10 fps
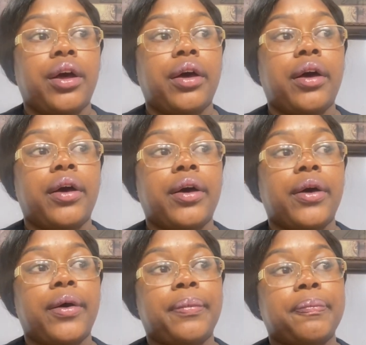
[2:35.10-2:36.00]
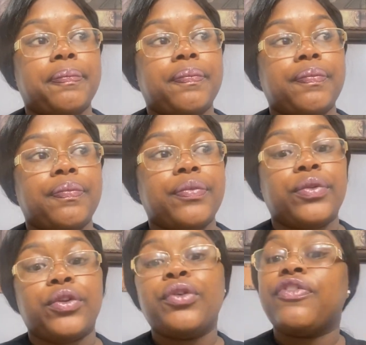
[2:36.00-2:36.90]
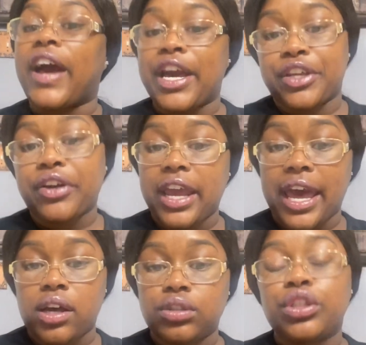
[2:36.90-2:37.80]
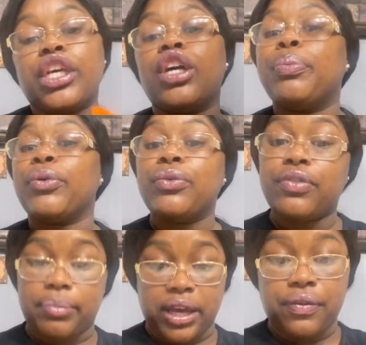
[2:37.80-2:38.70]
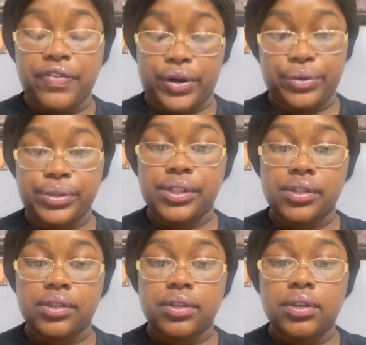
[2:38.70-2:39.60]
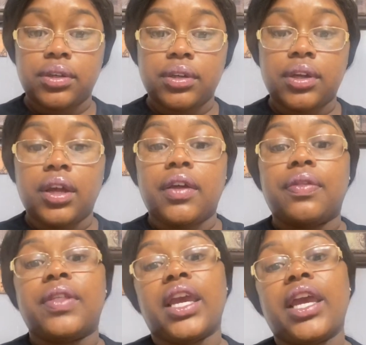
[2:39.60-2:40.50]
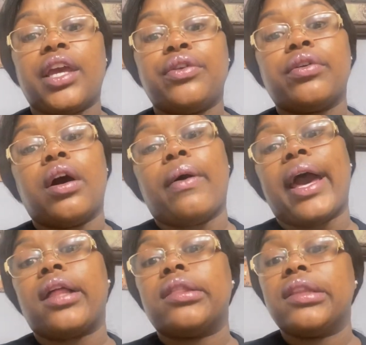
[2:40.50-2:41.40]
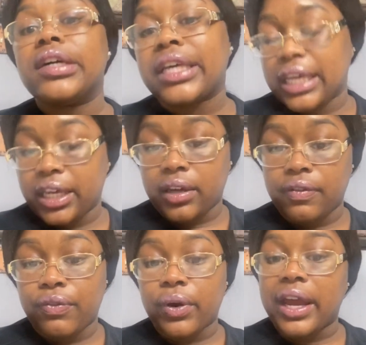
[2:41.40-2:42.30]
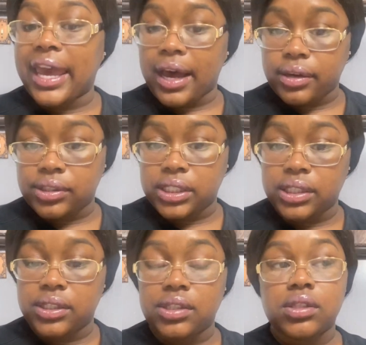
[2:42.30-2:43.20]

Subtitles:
you find your house, you get an approval amount first. Then you go out looking for houses